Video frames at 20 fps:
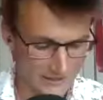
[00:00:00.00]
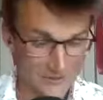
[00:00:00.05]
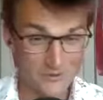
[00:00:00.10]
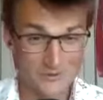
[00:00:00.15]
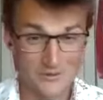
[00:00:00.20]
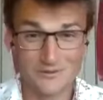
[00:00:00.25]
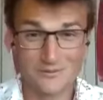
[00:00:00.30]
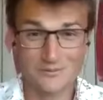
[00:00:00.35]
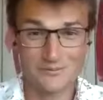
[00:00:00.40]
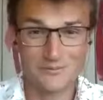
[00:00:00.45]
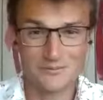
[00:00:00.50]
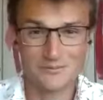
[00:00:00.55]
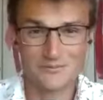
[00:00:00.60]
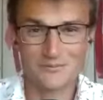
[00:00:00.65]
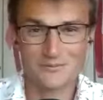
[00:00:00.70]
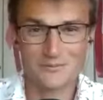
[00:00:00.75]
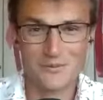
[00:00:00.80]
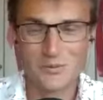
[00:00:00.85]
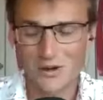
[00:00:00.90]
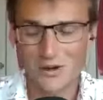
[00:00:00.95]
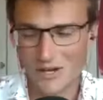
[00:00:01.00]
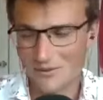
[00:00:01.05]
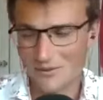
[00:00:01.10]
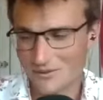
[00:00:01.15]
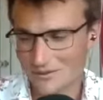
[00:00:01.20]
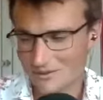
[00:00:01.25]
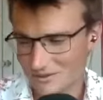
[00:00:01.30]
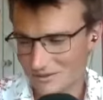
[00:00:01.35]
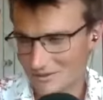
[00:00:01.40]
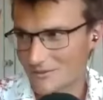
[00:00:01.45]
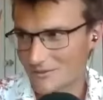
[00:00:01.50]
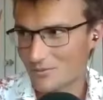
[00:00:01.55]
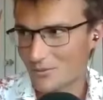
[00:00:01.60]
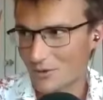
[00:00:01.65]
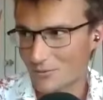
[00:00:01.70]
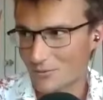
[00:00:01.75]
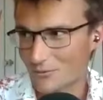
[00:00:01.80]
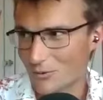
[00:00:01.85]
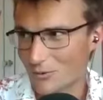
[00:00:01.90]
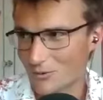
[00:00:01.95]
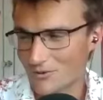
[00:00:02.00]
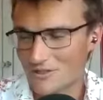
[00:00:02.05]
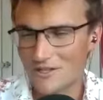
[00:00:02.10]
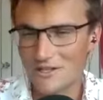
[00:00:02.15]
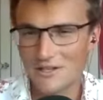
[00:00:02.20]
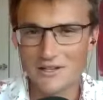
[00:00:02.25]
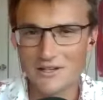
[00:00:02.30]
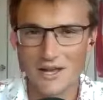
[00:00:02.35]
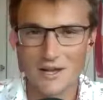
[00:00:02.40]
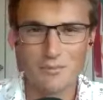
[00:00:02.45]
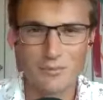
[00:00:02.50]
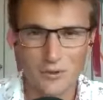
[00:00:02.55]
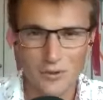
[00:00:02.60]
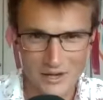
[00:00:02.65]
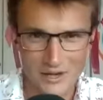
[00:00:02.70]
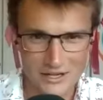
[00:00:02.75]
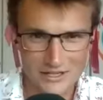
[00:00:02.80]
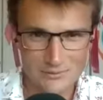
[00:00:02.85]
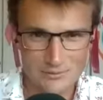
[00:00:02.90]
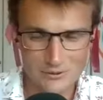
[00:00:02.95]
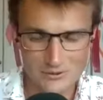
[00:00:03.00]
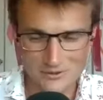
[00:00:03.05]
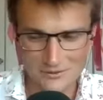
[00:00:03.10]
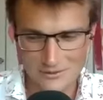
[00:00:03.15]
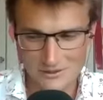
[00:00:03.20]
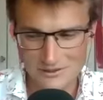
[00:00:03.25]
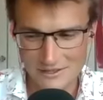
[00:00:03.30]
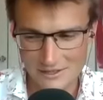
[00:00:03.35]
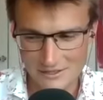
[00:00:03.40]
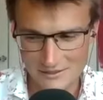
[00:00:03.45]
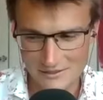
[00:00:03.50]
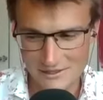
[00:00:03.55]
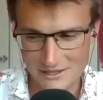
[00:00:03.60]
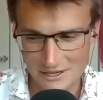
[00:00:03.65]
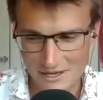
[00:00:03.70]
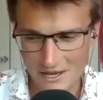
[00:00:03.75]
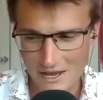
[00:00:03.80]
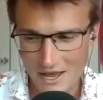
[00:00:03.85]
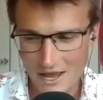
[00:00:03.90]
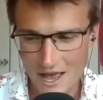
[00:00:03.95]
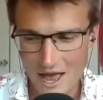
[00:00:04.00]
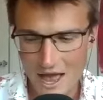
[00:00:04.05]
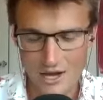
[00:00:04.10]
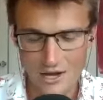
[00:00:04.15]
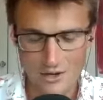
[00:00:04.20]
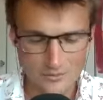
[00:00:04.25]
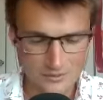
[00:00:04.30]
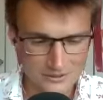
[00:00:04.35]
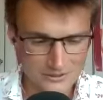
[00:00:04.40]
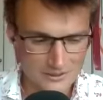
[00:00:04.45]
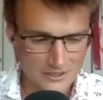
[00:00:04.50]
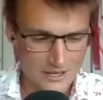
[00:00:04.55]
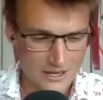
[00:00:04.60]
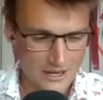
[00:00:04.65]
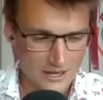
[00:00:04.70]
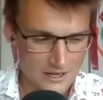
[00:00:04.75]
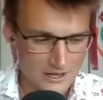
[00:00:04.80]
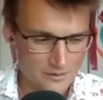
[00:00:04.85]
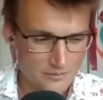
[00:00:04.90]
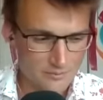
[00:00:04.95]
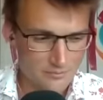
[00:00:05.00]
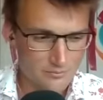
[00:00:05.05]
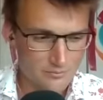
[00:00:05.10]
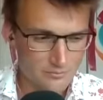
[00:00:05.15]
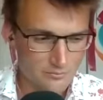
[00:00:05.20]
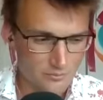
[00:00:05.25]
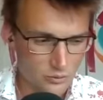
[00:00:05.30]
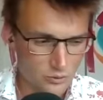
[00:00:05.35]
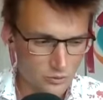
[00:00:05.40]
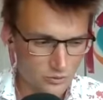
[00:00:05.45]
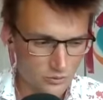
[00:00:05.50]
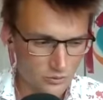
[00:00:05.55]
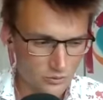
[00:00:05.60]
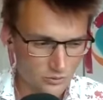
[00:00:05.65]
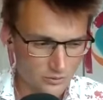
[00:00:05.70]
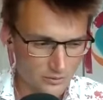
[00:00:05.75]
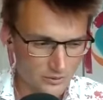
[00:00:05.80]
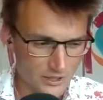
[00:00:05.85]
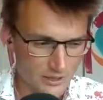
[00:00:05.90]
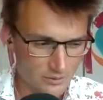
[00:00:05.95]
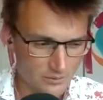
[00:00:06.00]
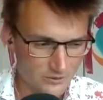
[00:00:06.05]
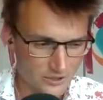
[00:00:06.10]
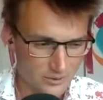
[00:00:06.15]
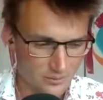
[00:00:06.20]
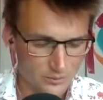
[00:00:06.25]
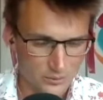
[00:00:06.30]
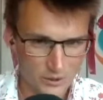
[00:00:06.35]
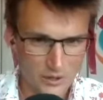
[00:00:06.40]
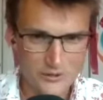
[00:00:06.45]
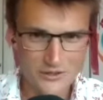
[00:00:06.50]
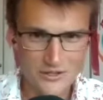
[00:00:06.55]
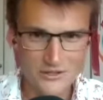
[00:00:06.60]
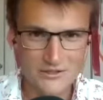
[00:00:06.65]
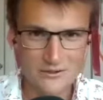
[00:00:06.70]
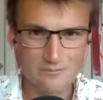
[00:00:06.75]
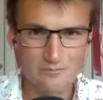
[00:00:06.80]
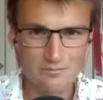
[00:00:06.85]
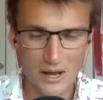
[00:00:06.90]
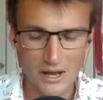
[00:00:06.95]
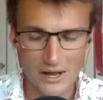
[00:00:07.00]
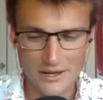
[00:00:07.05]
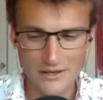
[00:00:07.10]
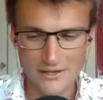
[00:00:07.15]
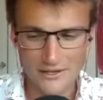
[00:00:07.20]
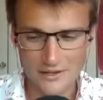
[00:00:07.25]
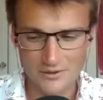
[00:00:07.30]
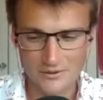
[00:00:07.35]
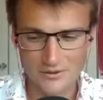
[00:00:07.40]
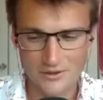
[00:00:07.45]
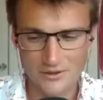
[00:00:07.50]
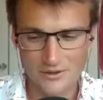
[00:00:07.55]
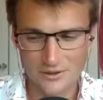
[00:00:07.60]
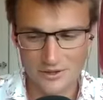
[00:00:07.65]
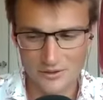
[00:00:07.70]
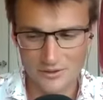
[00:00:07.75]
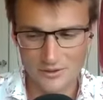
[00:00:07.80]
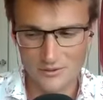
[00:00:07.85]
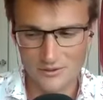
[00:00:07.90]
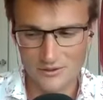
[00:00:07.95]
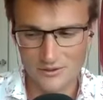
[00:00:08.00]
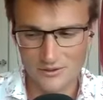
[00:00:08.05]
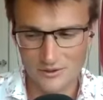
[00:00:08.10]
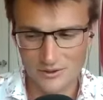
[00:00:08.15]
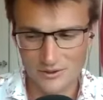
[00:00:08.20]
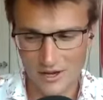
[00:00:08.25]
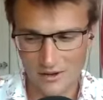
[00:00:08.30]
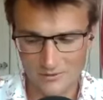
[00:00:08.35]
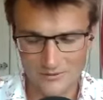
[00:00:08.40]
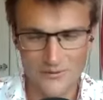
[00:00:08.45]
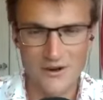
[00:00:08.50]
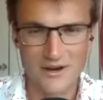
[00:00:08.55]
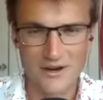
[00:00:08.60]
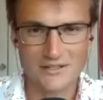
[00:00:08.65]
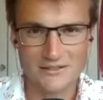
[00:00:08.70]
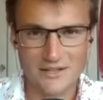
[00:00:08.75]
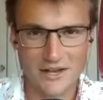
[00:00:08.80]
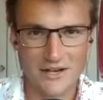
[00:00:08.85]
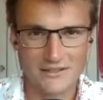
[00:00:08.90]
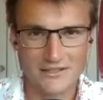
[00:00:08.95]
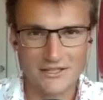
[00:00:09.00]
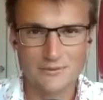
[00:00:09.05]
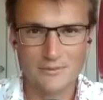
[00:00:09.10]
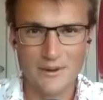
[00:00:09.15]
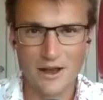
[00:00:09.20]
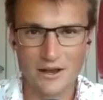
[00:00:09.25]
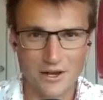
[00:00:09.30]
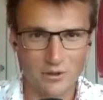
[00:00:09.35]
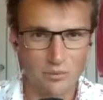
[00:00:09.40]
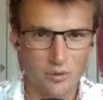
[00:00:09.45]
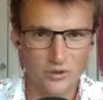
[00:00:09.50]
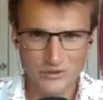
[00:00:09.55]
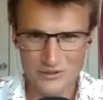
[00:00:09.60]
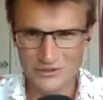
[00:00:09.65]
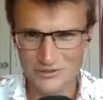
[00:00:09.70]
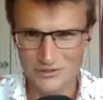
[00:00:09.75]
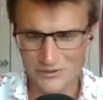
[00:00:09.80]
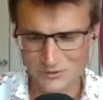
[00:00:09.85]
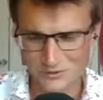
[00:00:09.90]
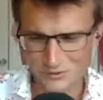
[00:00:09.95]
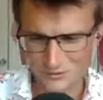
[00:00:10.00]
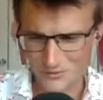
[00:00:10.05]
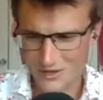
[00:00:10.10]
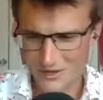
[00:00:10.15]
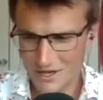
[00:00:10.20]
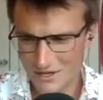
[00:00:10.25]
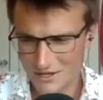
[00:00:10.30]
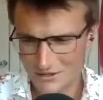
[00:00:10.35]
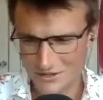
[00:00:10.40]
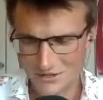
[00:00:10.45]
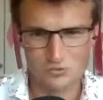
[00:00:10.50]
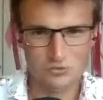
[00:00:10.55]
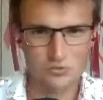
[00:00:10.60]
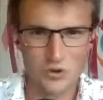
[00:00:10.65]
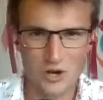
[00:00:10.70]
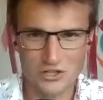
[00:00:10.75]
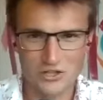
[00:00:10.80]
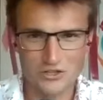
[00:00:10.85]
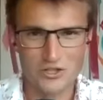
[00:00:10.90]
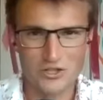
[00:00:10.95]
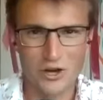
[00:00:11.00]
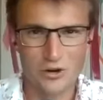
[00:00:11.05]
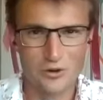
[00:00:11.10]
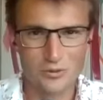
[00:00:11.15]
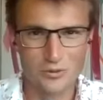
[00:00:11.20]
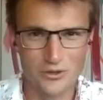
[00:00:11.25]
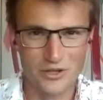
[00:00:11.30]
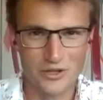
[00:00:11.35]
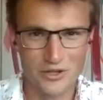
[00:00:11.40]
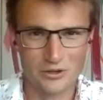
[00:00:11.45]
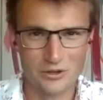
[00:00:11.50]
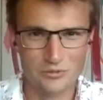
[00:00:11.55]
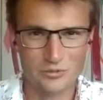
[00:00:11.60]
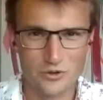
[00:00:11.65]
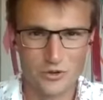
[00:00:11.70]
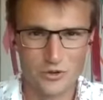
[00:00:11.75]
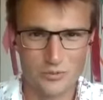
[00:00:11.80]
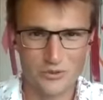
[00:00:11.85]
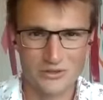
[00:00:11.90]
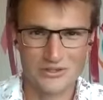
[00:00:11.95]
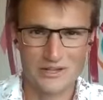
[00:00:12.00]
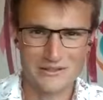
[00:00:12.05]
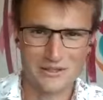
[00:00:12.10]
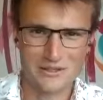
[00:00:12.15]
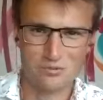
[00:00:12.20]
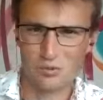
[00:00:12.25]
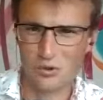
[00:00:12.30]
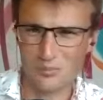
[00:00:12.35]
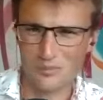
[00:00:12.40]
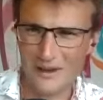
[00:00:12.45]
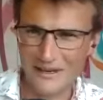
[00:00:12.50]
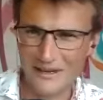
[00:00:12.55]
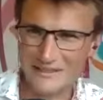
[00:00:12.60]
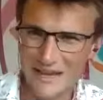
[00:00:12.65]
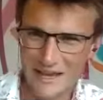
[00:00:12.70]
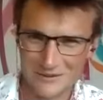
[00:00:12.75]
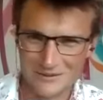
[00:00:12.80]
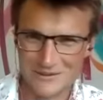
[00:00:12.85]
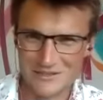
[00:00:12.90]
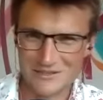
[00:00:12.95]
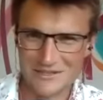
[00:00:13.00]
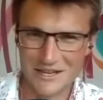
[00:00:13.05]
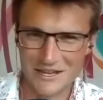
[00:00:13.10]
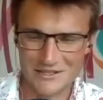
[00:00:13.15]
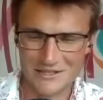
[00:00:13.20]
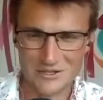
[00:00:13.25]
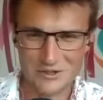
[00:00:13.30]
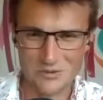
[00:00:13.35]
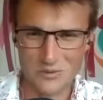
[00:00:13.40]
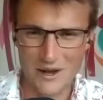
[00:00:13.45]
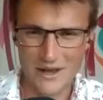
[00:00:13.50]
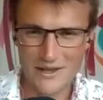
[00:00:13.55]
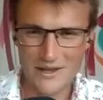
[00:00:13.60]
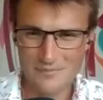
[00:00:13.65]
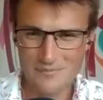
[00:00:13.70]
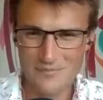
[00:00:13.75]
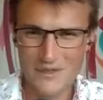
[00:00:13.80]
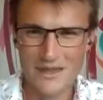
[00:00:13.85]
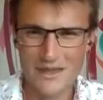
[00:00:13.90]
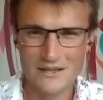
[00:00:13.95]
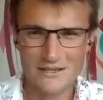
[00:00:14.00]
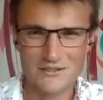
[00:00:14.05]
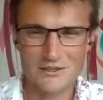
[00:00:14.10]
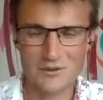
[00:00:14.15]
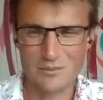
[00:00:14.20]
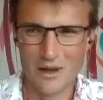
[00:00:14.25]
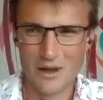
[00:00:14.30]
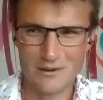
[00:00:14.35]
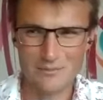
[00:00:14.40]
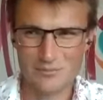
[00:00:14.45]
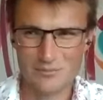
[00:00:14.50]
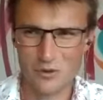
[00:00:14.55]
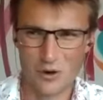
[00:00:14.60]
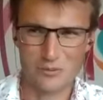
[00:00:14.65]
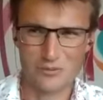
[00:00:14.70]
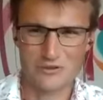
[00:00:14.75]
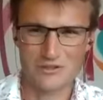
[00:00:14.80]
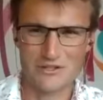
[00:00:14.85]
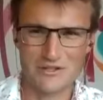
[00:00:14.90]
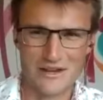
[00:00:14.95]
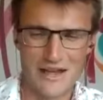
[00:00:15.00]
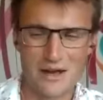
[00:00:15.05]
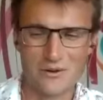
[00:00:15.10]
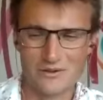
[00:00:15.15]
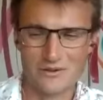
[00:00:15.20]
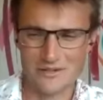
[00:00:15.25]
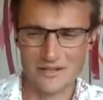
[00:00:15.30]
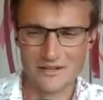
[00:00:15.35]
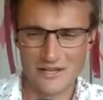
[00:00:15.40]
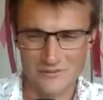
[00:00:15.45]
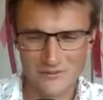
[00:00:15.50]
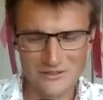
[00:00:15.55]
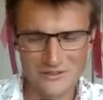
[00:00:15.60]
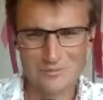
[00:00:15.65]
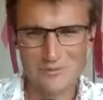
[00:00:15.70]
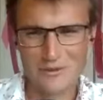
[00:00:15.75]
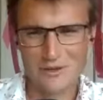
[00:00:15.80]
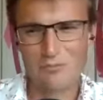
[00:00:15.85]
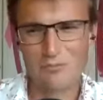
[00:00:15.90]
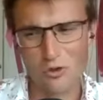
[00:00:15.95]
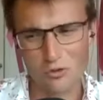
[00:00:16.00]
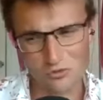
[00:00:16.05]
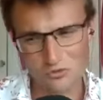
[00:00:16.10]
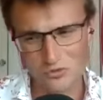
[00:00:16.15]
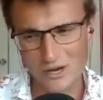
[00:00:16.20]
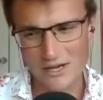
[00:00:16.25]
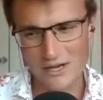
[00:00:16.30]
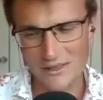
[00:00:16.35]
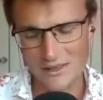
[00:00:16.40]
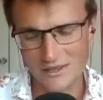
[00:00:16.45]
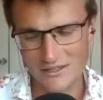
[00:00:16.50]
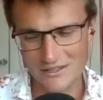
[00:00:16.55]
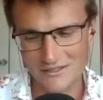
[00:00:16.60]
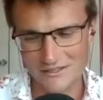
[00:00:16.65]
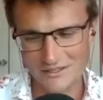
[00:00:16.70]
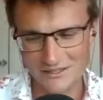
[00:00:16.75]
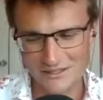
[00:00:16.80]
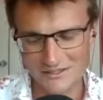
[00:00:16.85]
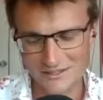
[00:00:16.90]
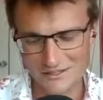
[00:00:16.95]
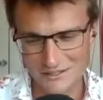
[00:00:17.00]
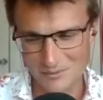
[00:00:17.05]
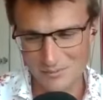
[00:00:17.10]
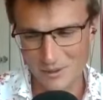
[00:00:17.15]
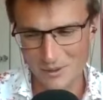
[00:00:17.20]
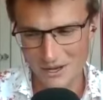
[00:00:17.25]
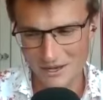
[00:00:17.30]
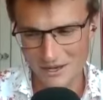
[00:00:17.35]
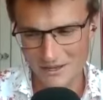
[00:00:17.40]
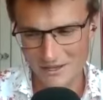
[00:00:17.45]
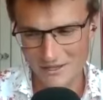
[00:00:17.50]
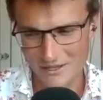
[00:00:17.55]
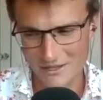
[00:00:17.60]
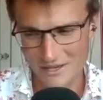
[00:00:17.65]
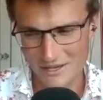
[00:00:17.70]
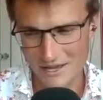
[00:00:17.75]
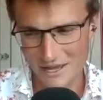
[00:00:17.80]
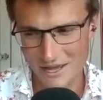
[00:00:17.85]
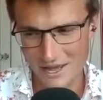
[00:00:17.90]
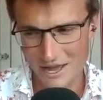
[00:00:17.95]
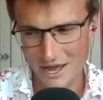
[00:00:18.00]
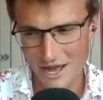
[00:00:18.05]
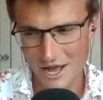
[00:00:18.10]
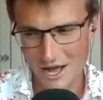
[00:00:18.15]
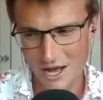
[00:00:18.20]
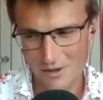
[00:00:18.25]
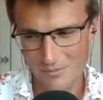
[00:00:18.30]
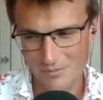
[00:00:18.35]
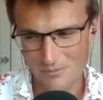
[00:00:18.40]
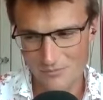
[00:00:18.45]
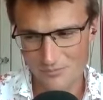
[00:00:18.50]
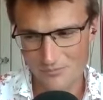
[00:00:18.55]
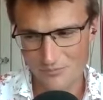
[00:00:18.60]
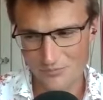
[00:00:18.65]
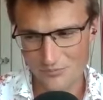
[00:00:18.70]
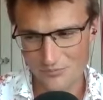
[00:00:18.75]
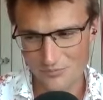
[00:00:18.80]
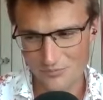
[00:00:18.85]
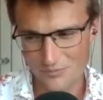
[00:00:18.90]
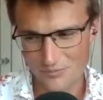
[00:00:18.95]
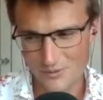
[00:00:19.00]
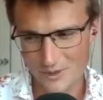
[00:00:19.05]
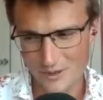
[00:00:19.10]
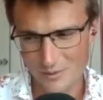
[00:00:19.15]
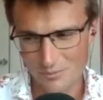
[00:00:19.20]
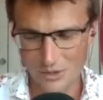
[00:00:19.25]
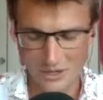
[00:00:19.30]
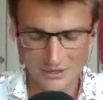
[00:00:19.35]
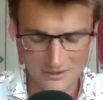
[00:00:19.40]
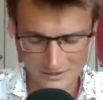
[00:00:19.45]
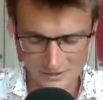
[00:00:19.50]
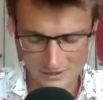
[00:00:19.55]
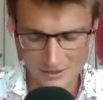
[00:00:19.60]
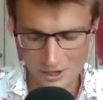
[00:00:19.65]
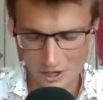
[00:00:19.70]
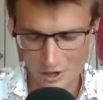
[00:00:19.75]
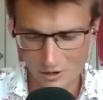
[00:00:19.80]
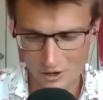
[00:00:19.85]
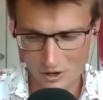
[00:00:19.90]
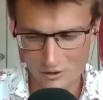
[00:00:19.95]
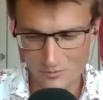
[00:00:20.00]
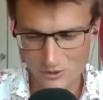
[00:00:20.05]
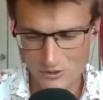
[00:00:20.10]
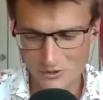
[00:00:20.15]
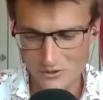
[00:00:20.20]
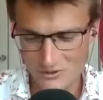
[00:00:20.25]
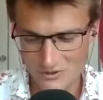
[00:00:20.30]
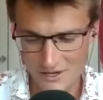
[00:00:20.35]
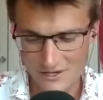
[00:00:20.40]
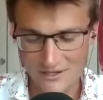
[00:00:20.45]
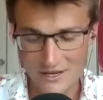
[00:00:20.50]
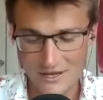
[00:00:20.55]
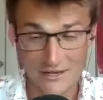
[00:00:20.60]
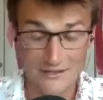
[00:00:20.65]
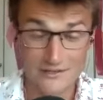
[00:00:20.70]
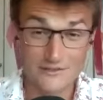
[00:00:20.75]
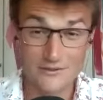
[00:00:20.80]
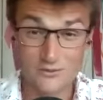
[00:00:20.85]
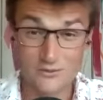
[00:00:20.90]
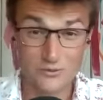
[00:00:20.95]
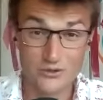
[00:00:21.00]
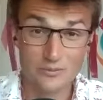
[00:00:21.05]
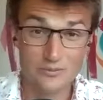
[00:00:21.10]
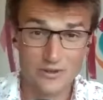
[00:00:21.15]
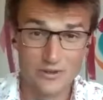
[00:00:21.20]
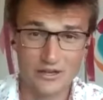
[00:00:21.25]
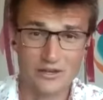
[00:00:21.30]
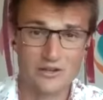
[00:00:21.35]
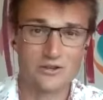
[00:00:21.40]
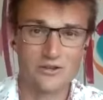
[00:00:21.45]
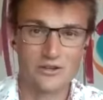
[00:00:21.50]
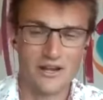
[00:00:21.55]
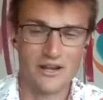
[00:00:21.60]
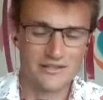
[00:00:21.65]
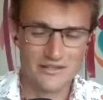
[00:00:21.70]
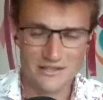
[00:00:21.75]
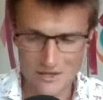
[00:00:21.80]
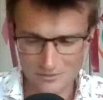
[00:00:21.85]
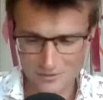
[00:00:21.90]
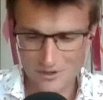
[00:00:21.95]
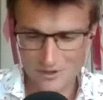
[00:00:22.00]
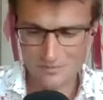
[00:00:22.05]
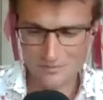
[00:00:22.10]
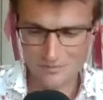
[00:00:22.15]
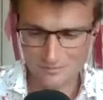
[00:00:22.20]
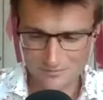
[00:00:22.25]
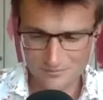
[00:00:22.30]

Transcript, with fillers: it was mm, when i was what 14 i bought an xbox 360 and i was more it was the process of buying it that i was very excited about and i wanted to sort of just rush the whole thing through because i didn't want my doubts to get in the way so my mm. barometer now is like if it's something i'm not really that excited to buy um but I just think I'll, I'll, use it, and it still seems like a good idea in a